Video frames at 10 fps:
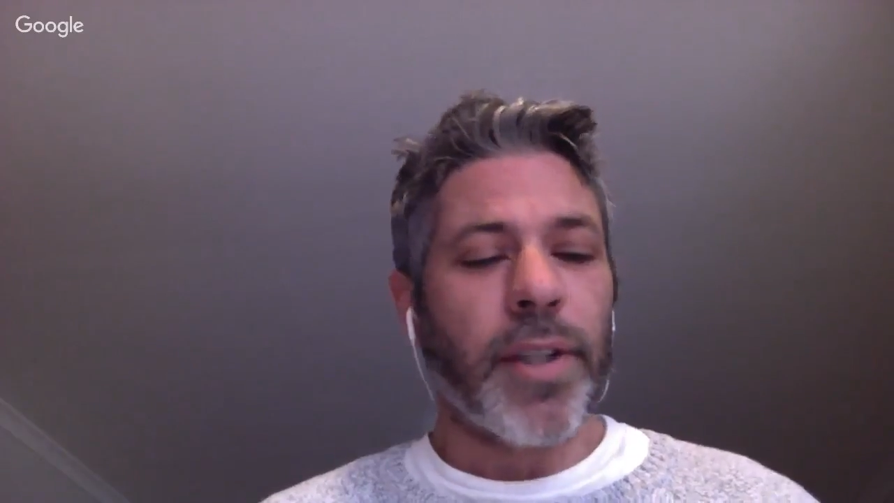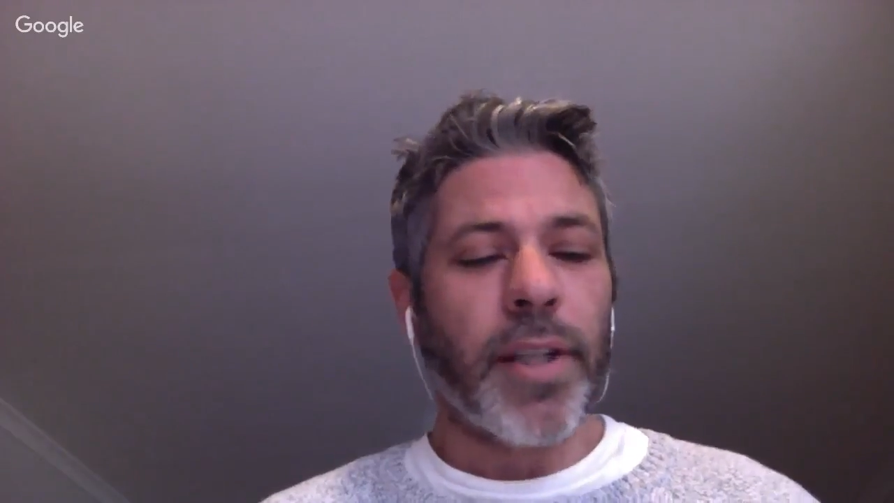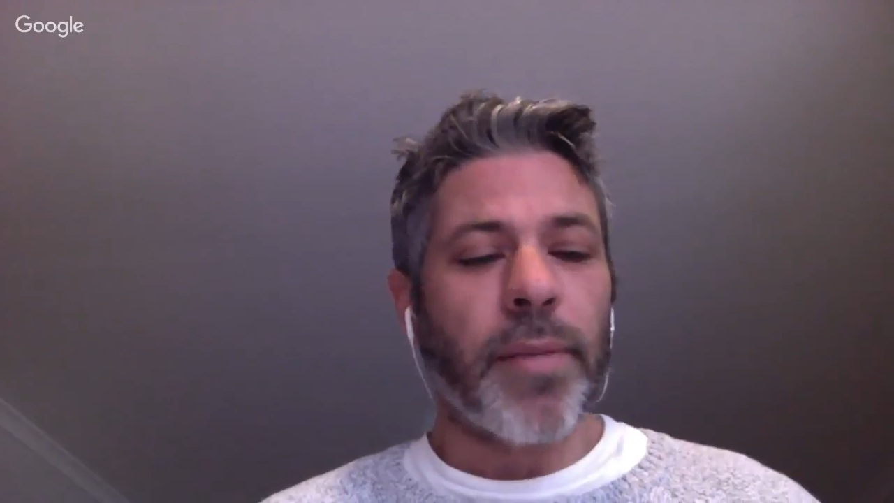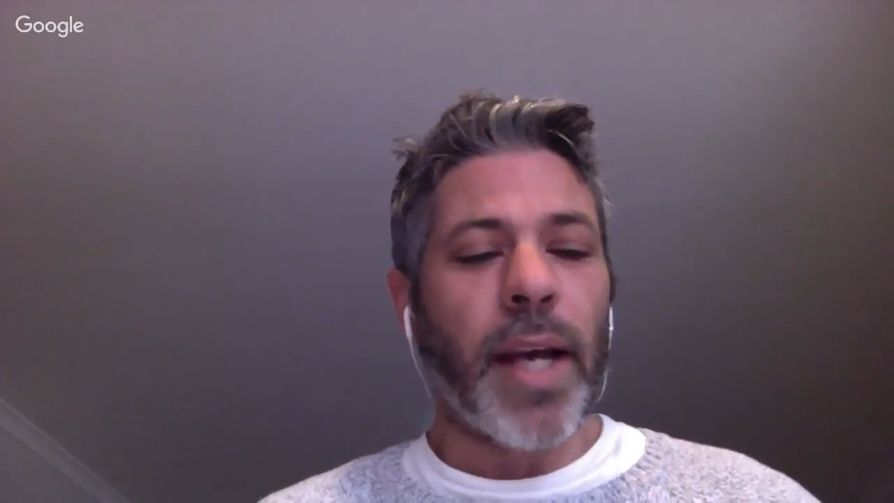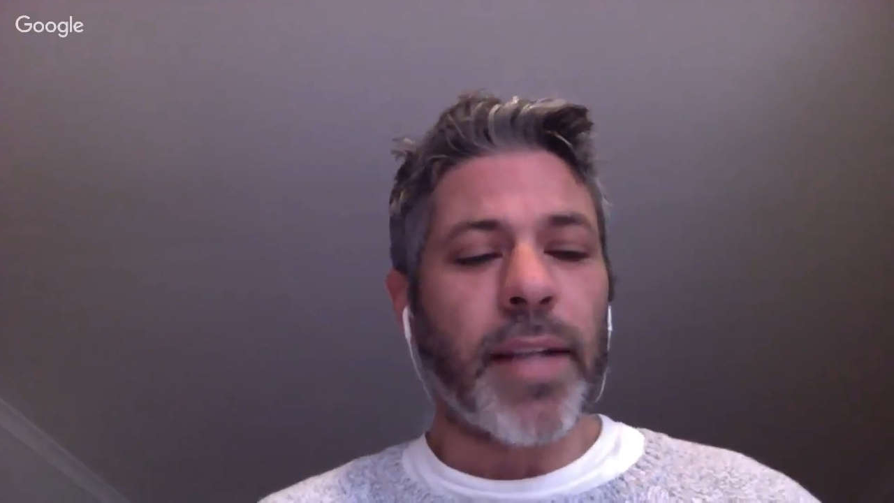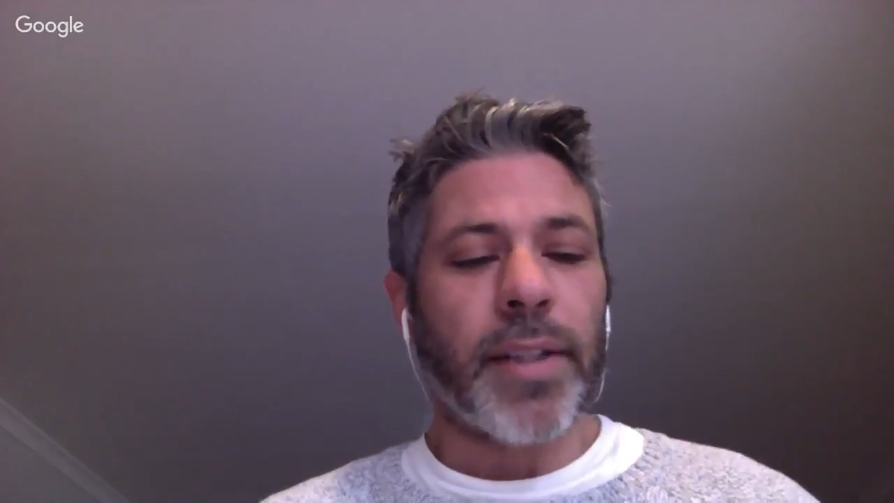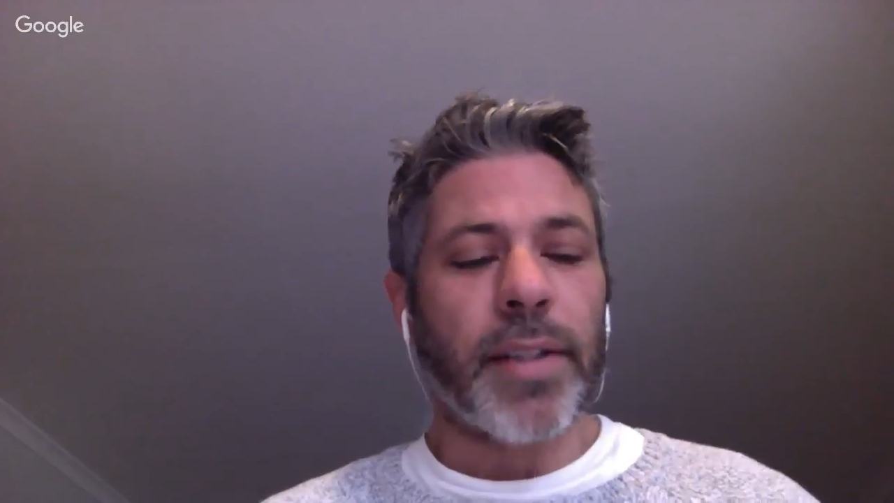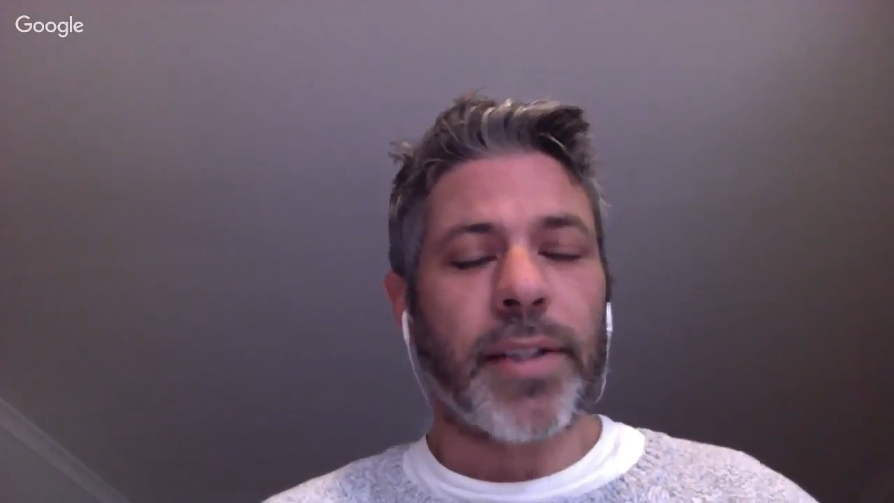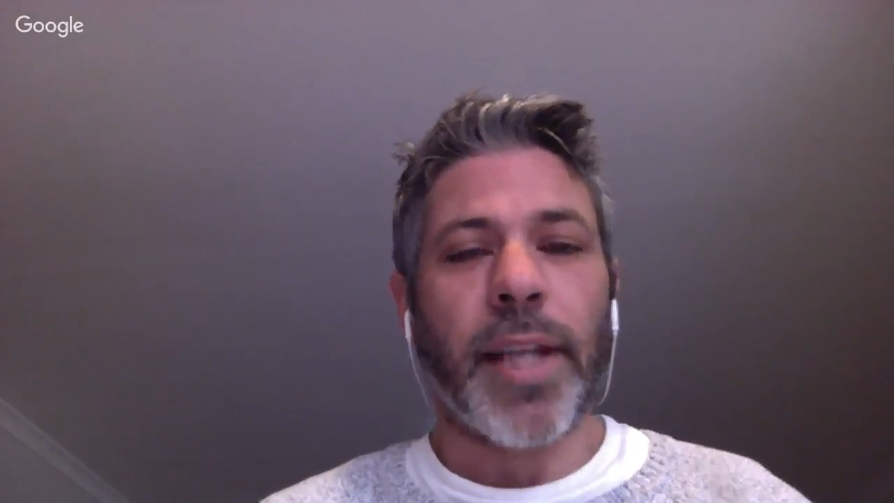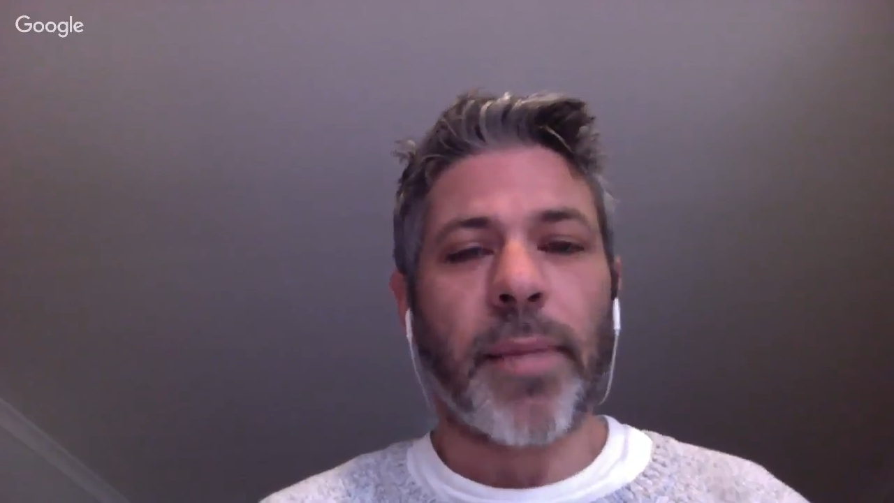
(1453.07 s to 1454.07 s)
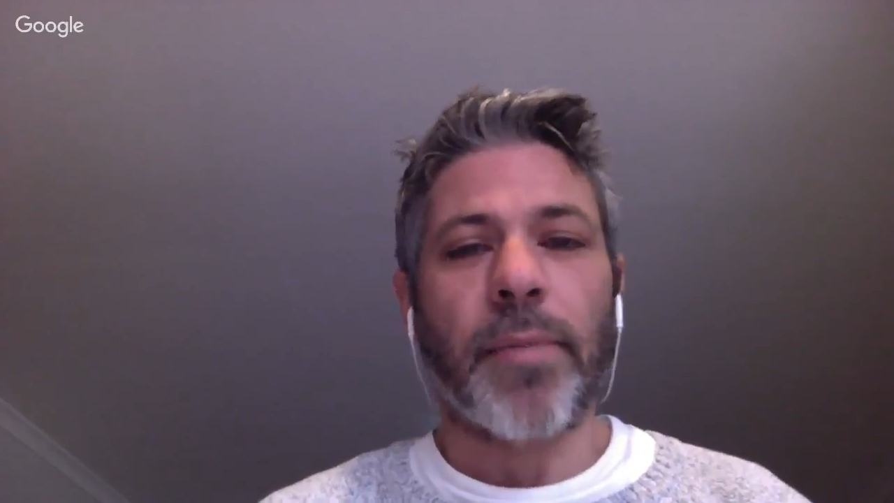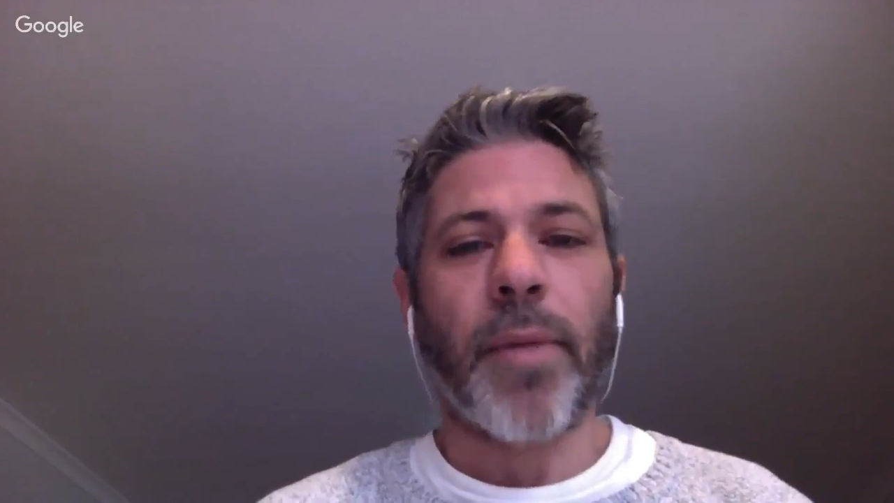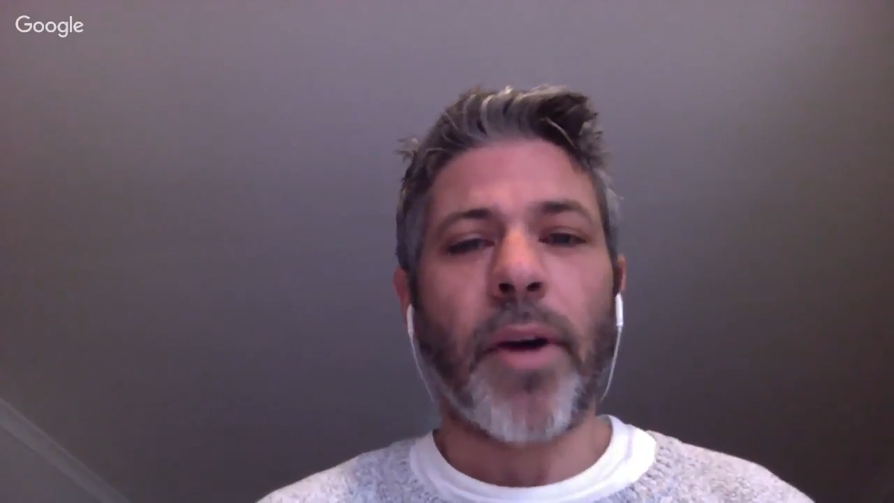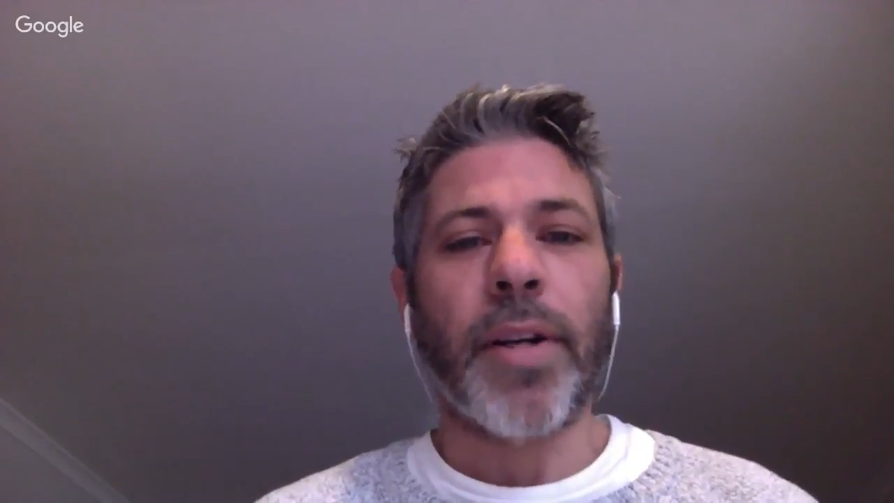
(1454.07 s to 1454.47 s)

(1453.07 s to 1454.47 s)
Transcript: them as a stepper motor